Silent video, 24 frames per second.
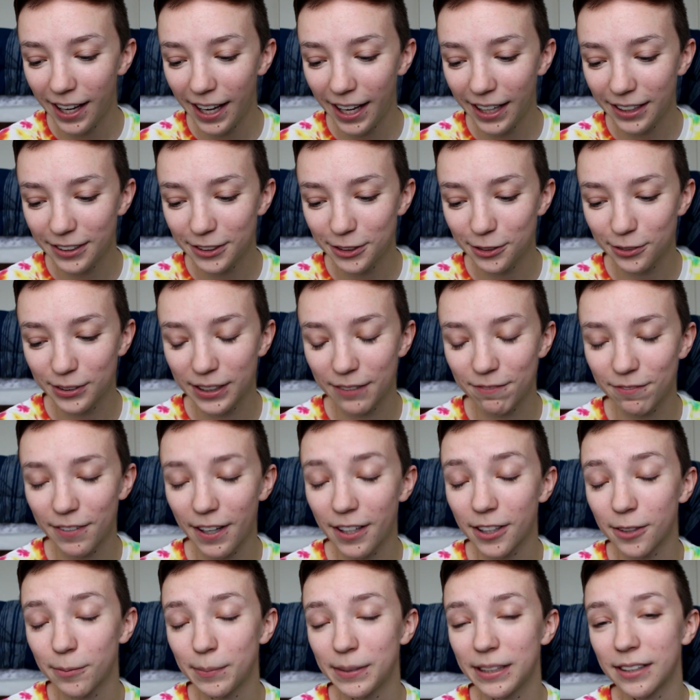And you can
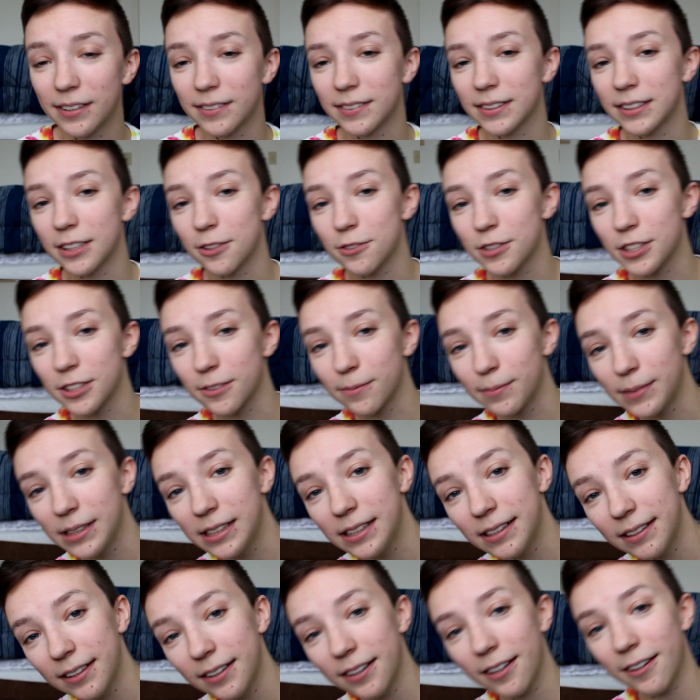follow me on social
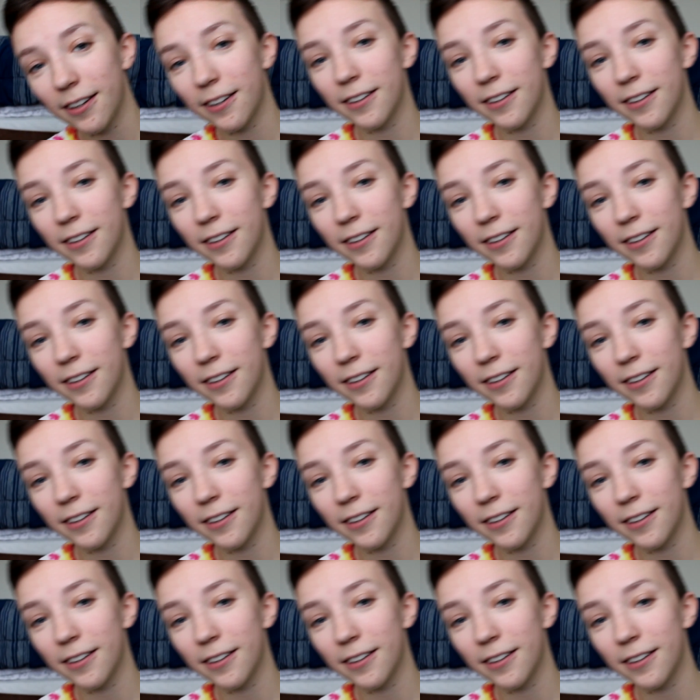media.